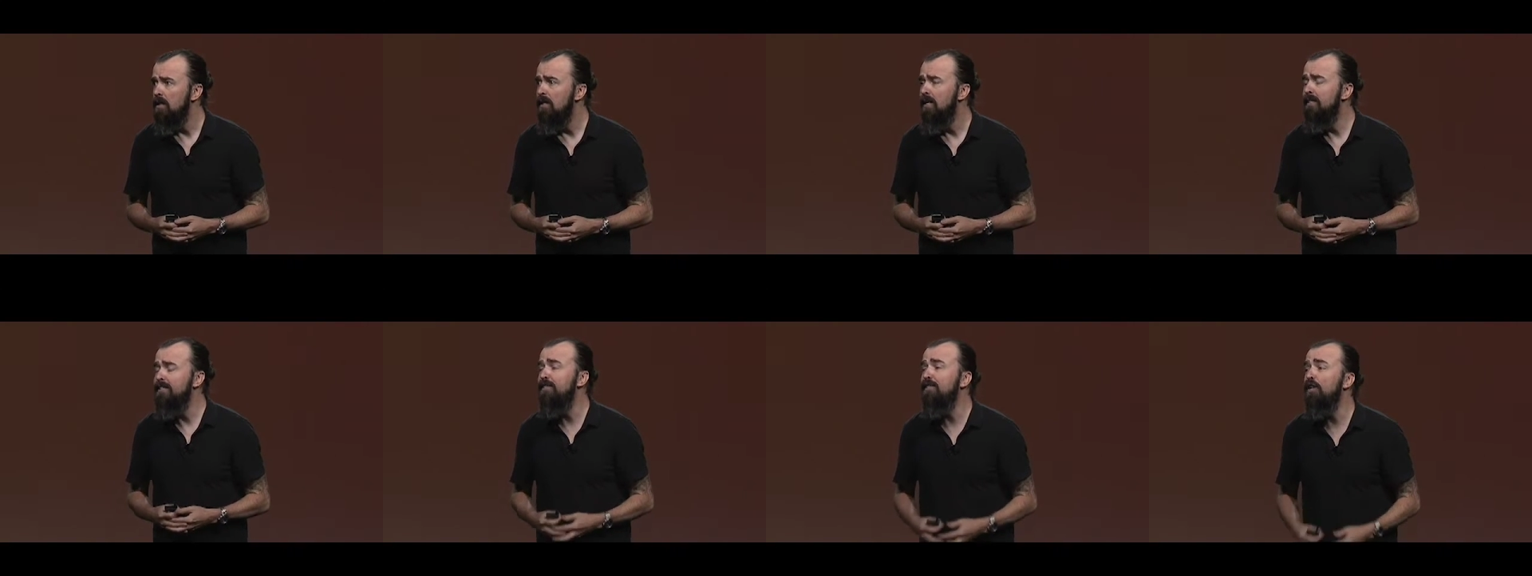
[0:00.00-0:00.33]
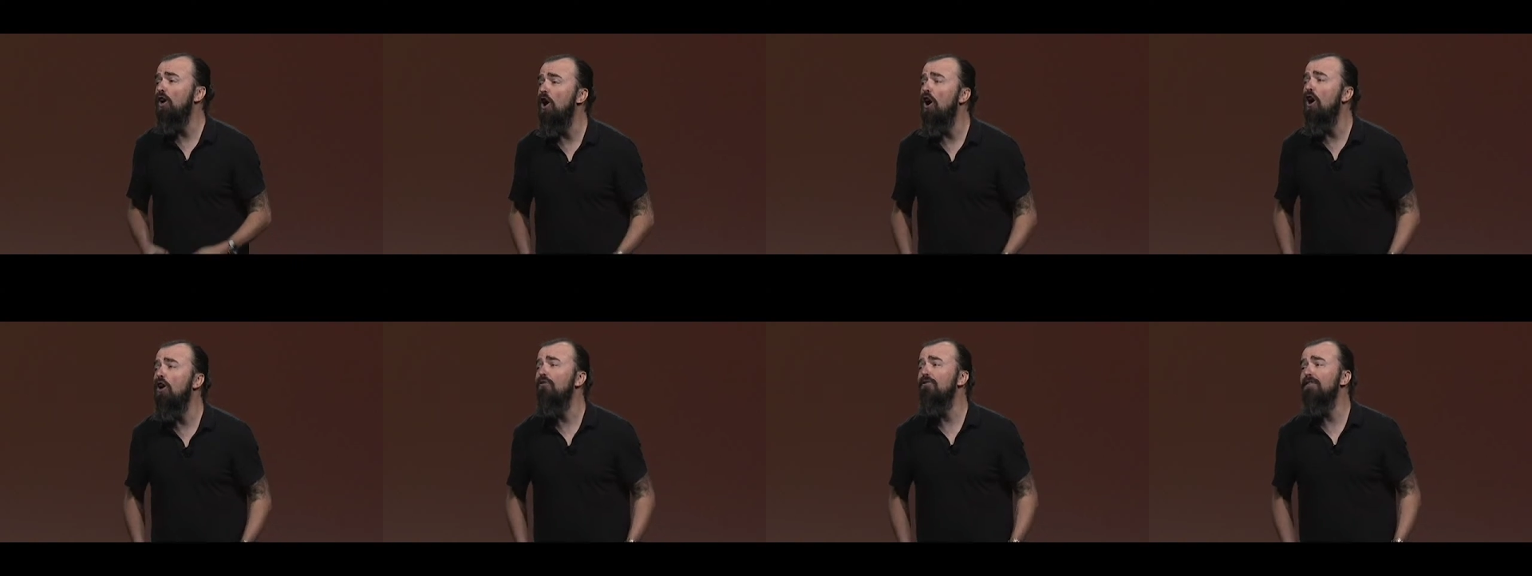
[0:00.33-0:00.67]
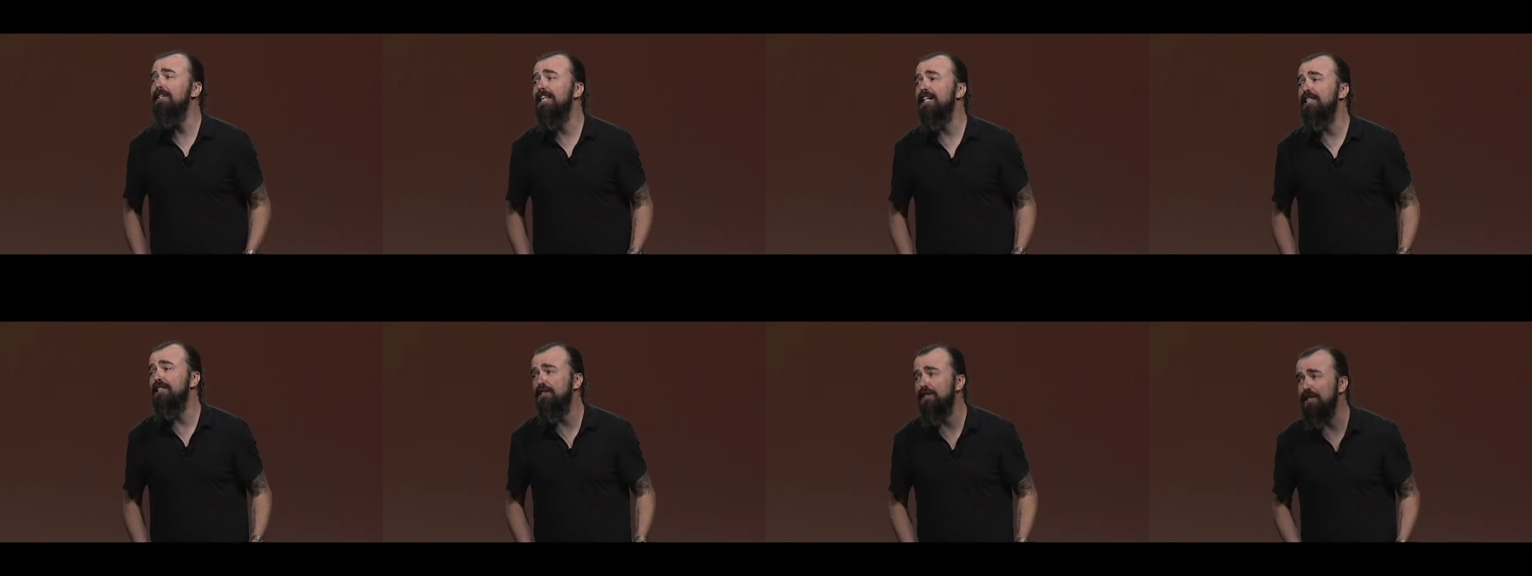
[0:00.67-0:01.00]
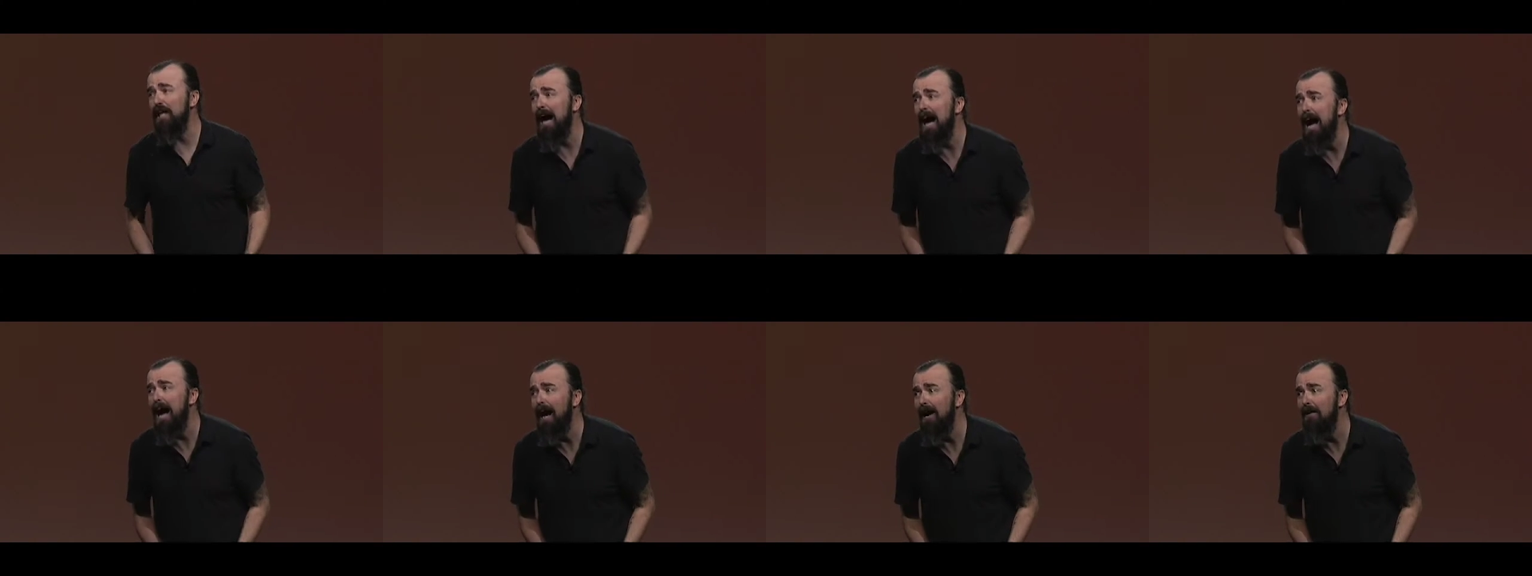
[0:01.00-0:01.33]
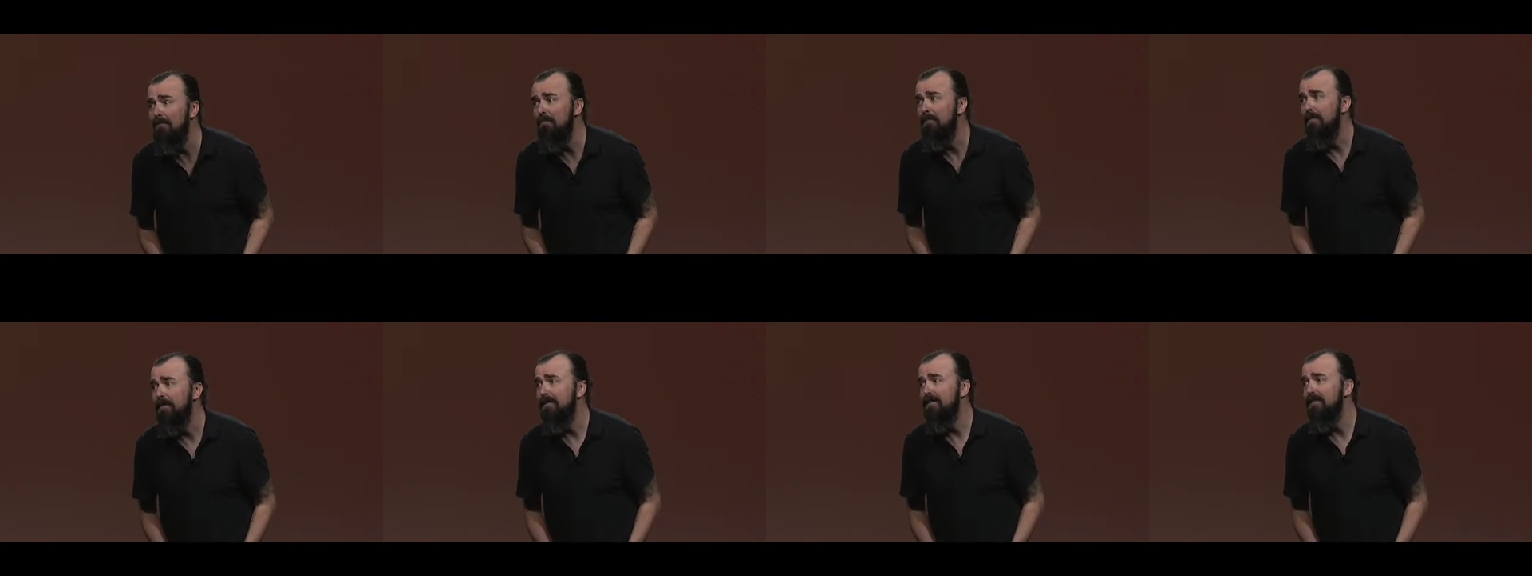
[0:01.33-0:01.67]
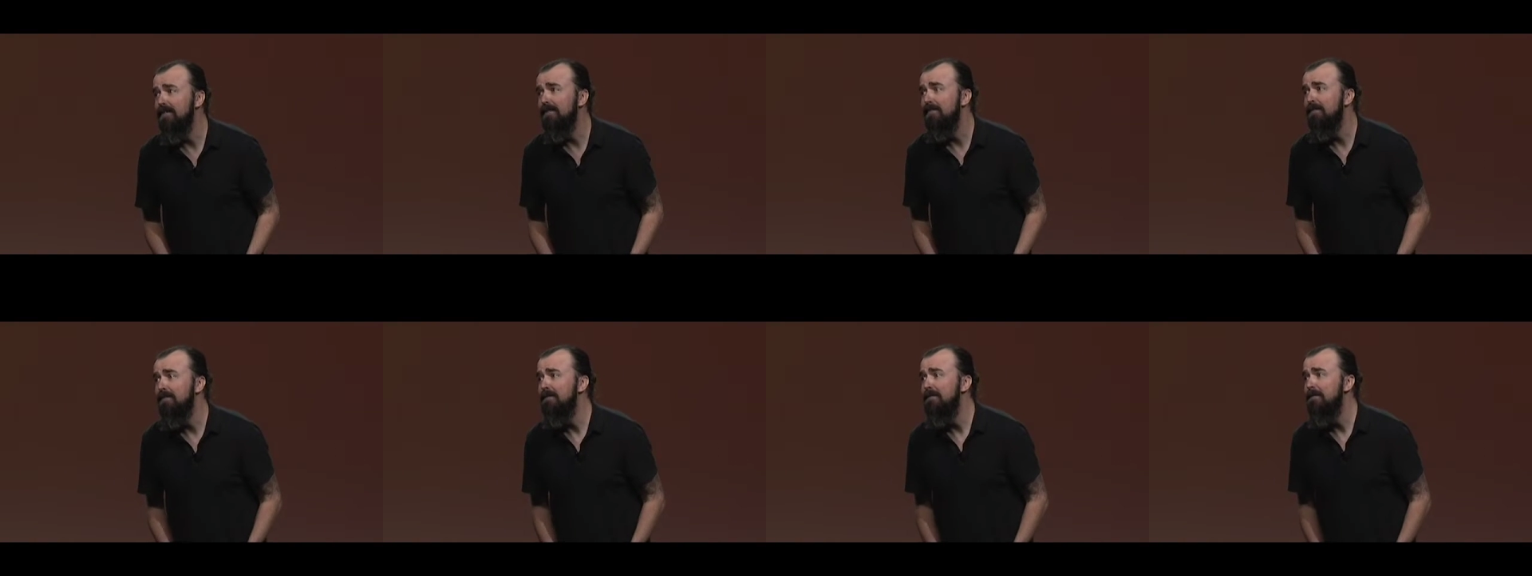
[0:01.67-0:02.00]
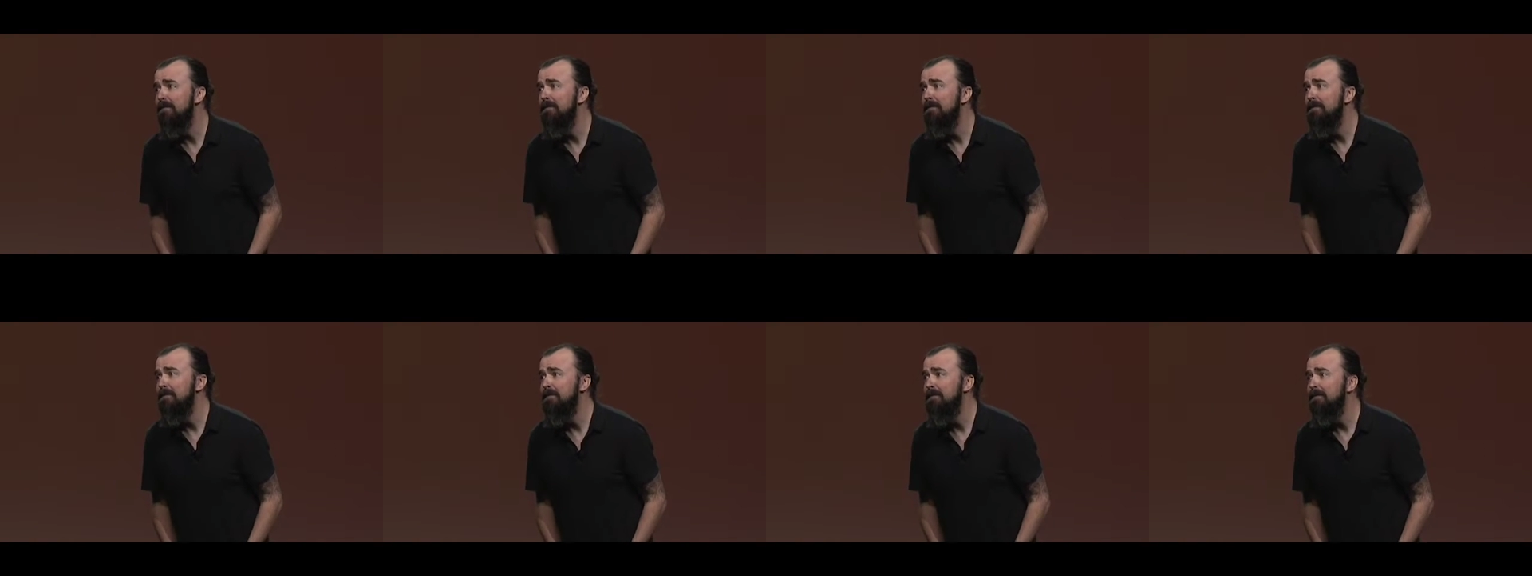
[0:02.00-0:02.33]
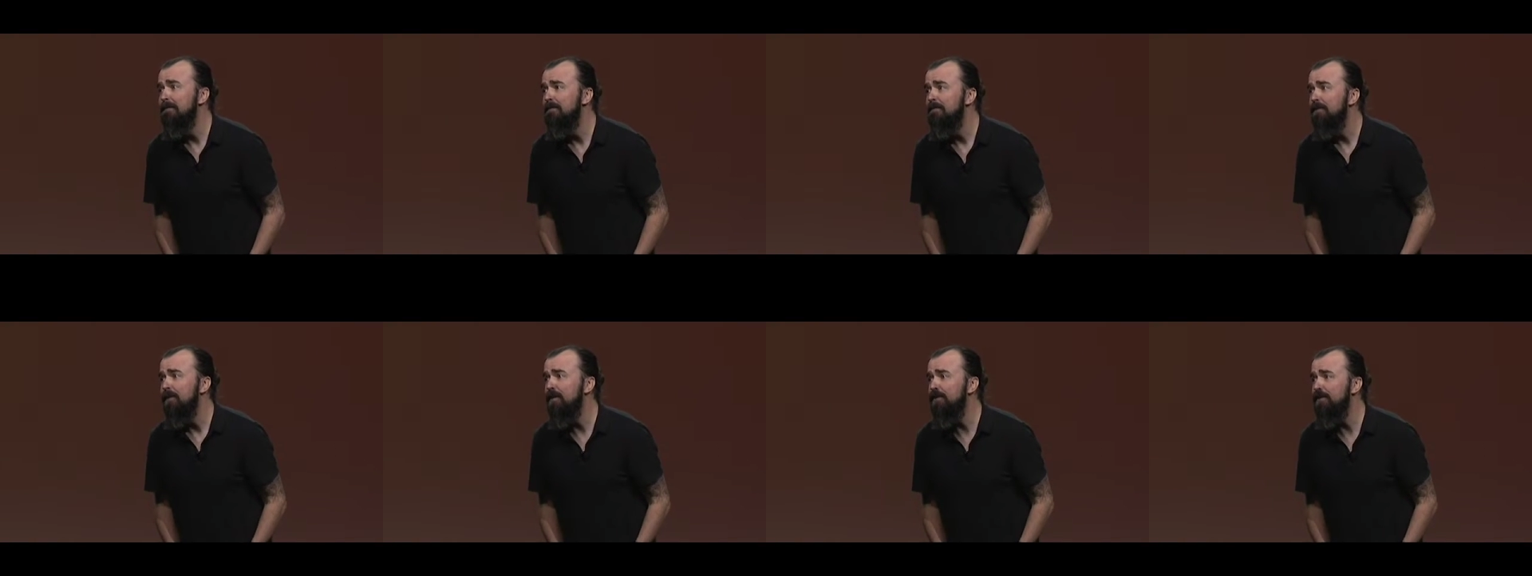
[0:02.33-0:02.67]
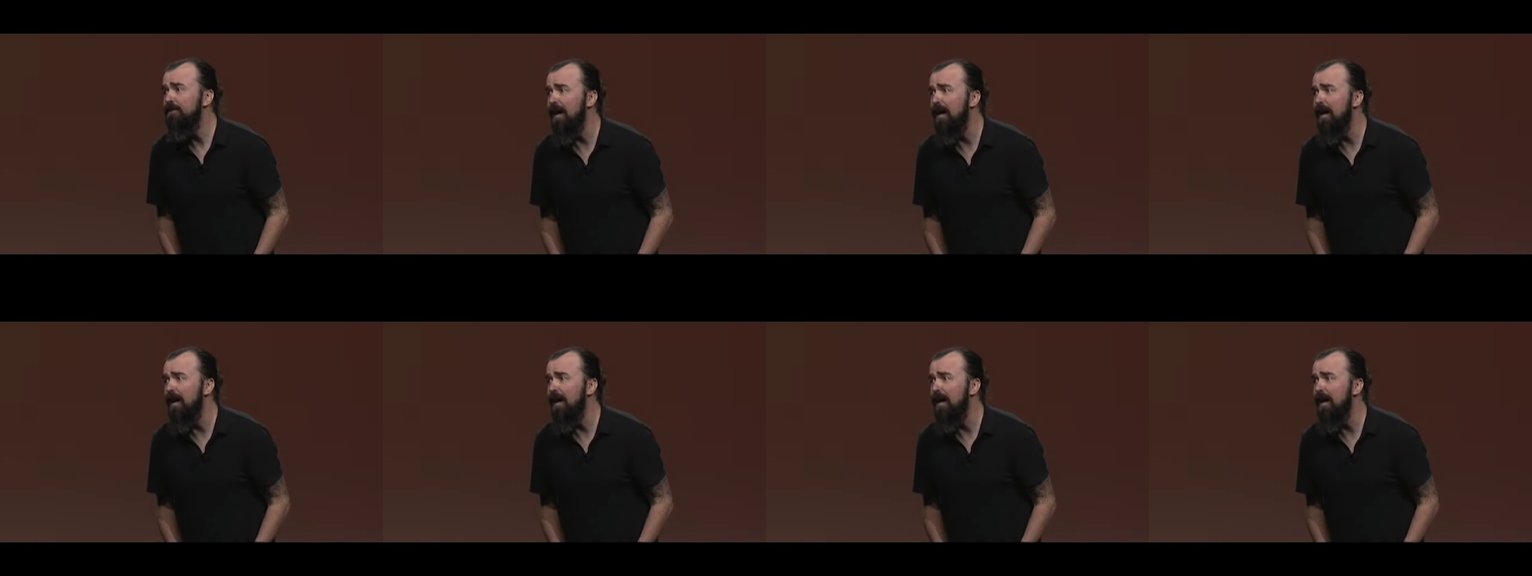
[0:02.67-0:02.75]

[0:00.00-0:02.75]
It's your only job. Your